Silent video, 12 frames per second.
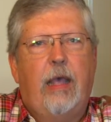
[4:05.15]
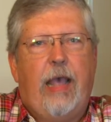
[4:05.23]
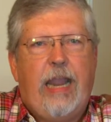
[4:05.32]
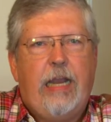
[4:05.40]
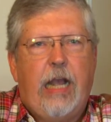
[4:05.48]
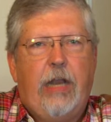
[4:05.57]

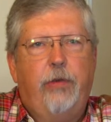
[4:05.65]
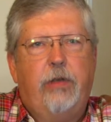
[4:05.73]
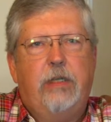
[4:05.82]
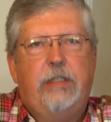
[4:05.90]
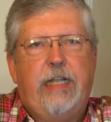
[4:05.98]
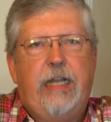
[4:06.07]

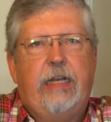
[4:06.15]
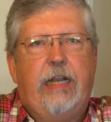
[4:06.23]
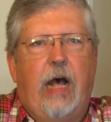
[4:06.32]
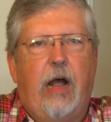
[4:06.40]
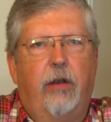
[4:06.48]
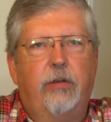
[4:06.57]

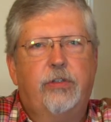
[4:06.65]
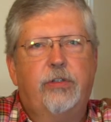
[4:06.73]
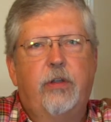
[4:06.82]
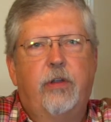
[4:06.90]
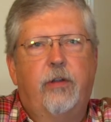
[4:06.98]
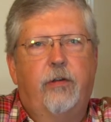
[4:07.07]
$810
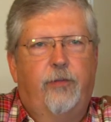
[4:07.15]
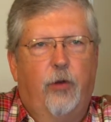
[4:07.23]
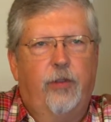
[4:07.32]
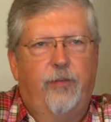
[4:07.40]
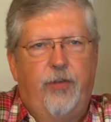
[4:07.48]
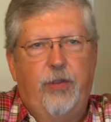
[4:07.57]

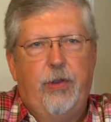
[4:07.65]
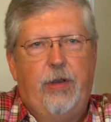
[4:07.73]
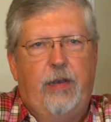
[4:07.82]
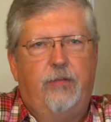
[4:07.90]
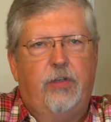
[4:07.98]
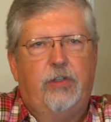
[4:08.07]
for the
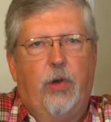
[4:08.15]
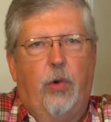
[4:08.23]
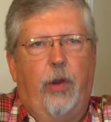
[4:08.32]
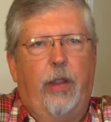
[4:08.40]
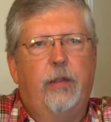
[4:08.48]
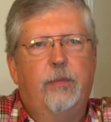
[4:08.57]
food
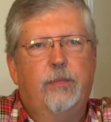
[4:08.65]
inventory.